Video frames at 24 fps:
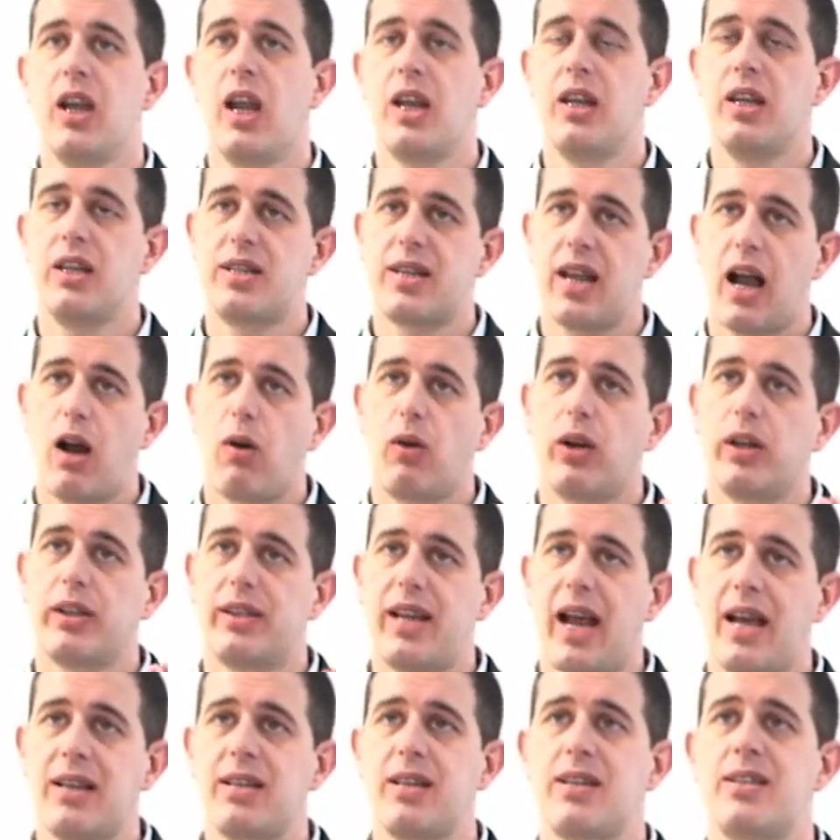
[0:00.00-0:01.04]
It's our
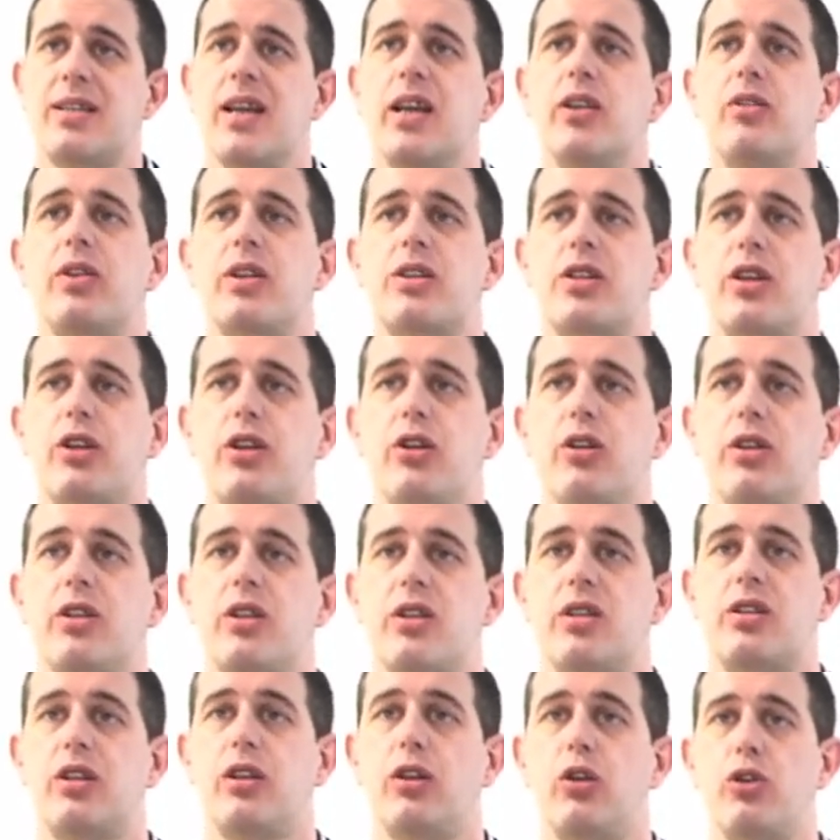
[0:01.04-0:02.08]
data-centric security
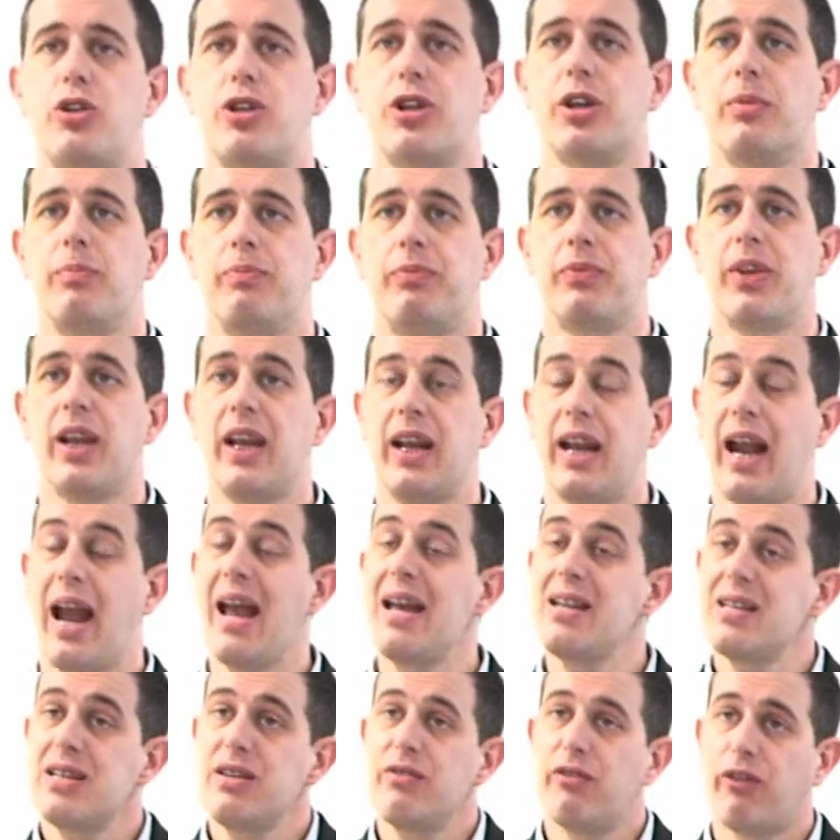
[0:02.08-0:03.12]
solution. It
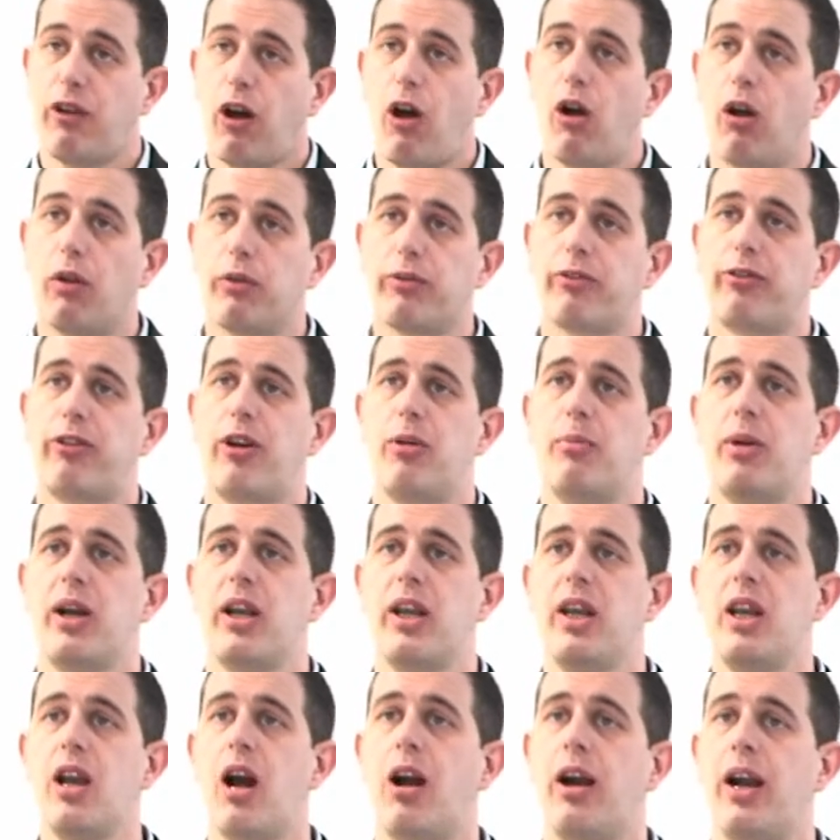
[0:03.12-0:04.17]
has evolved from
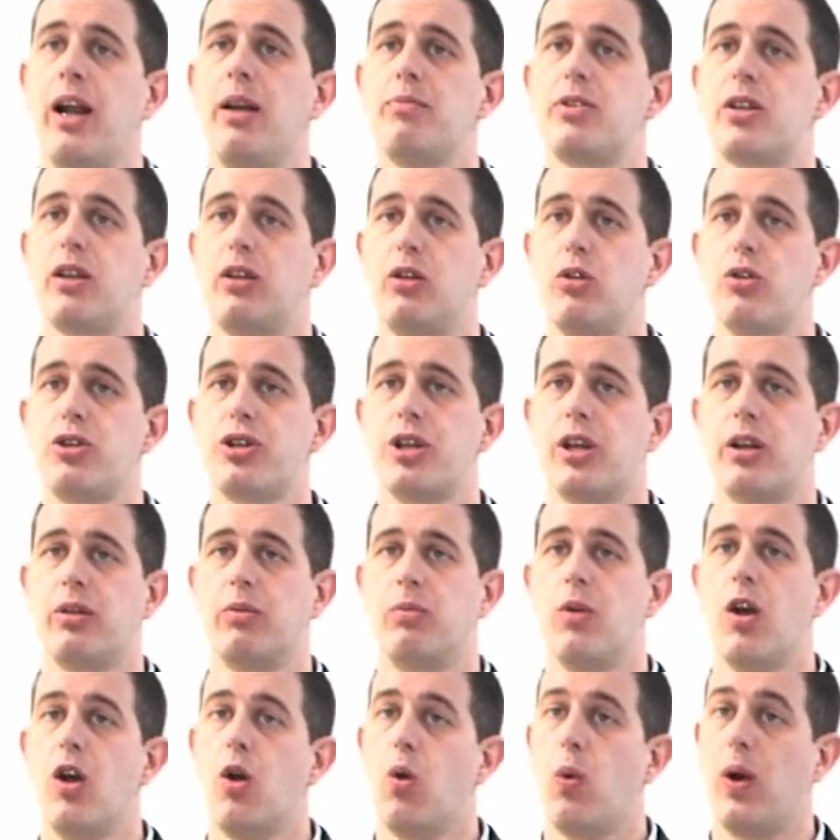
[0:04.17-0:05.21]
an ERM solution
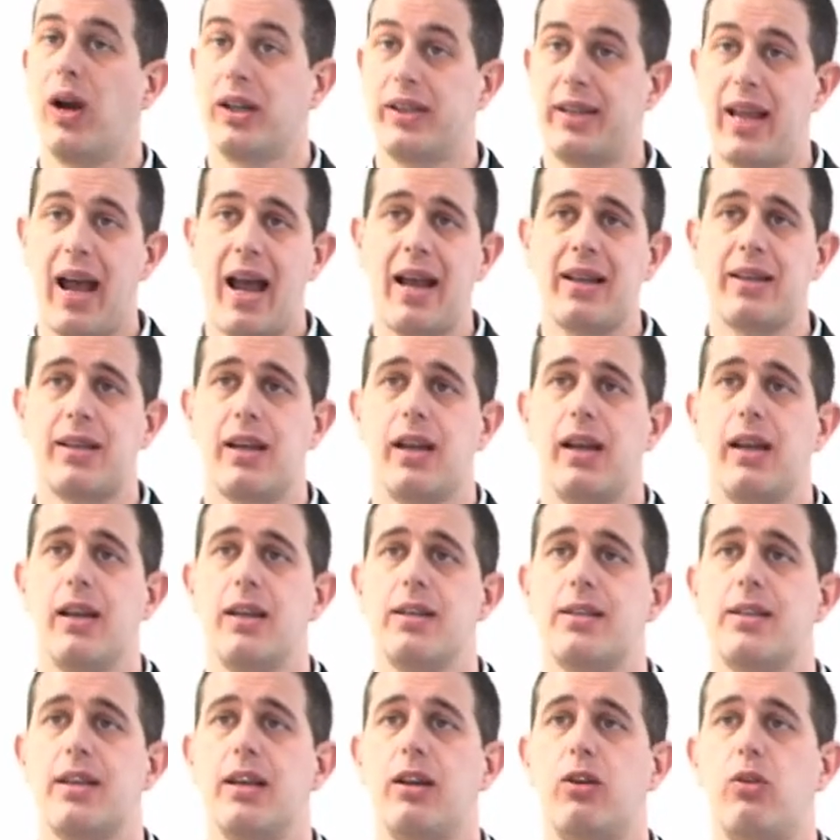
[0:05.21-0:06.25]
where data
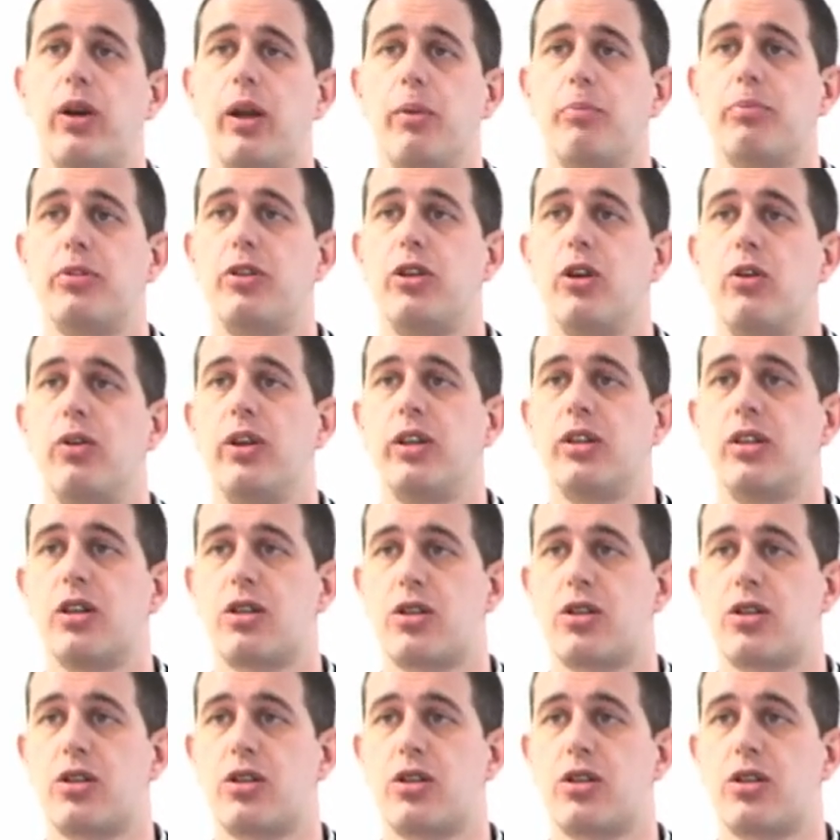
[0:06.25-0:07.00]
is encrypted during the